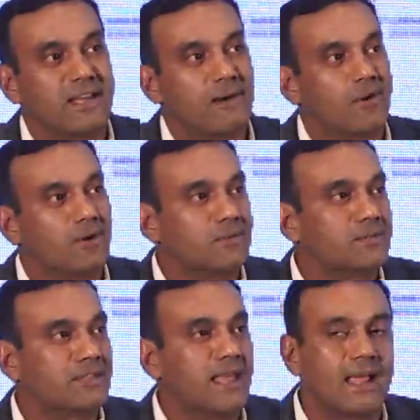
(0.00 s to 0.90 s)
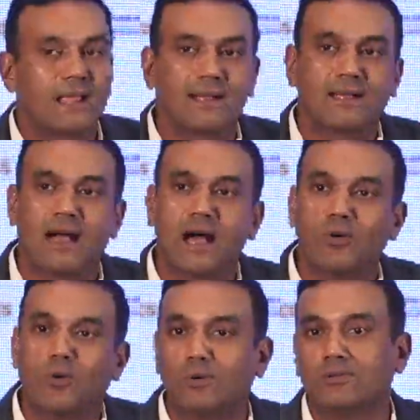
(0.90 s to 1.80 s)
I want to thank
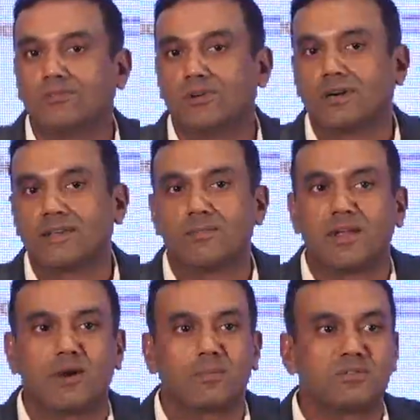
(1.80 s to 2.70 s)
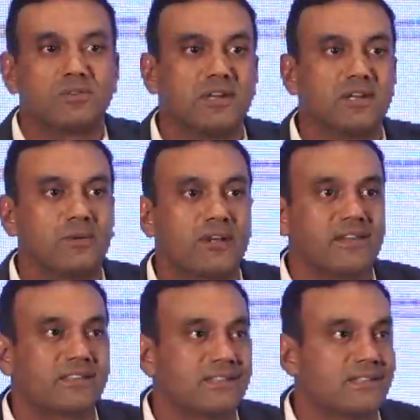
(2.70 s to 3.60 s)
Caho for giving me an opportunity to
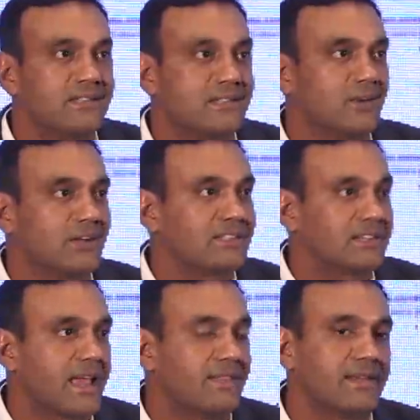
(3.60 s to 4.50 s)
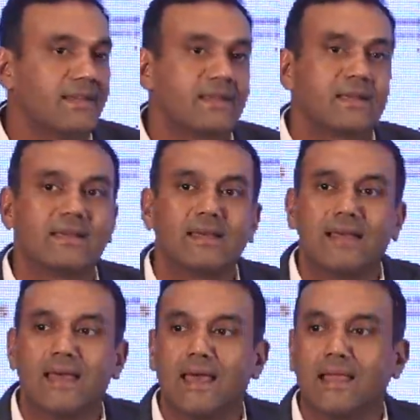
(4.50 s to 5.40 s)
address this August gathering.
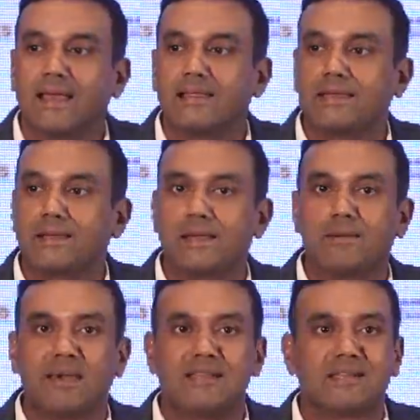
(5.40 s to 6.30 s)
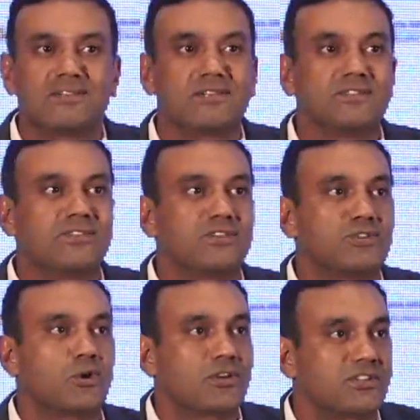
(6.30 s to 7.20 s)
And I think my session is the
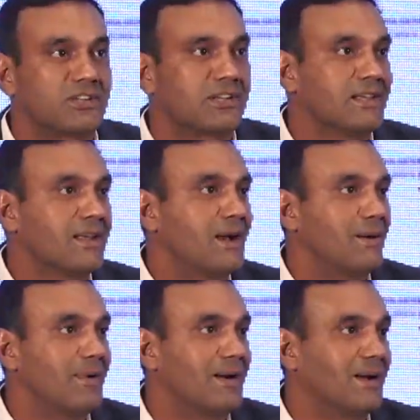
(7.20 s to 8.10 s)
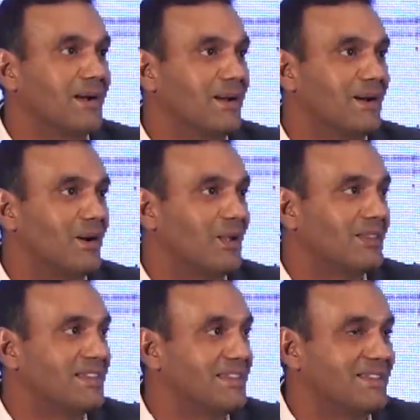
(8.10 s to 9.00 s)
shortest among
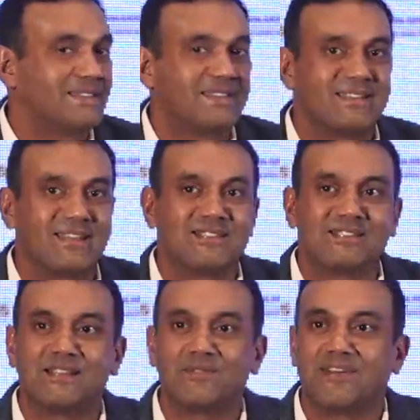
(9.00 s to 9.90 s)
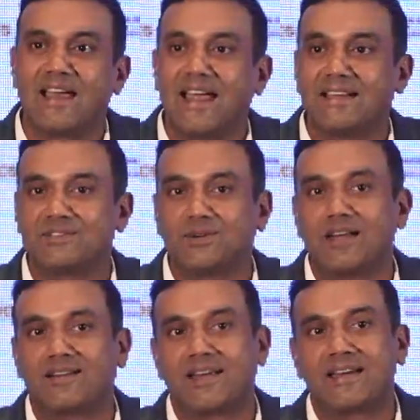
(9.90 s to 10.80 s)
all the sessions that you've had, so
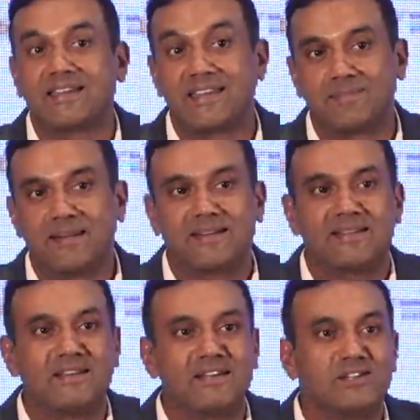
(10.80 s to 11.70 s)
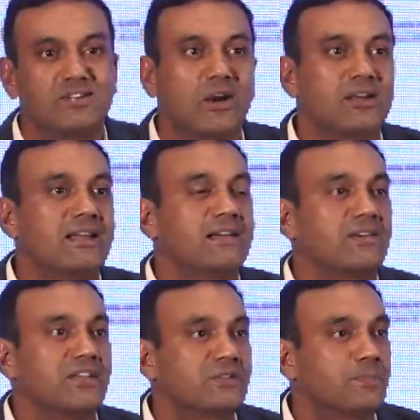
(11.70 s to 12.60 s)
I'll try and keep it short and
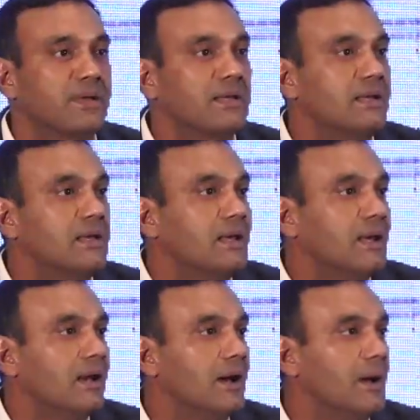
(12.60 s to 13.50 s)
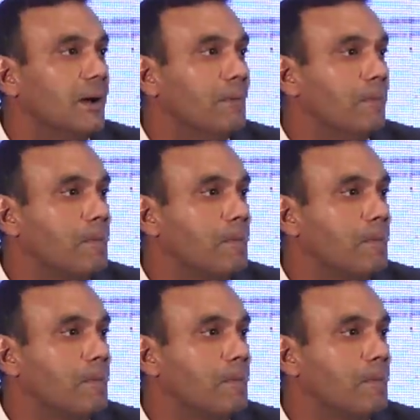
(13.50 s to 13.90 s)
crisp. Before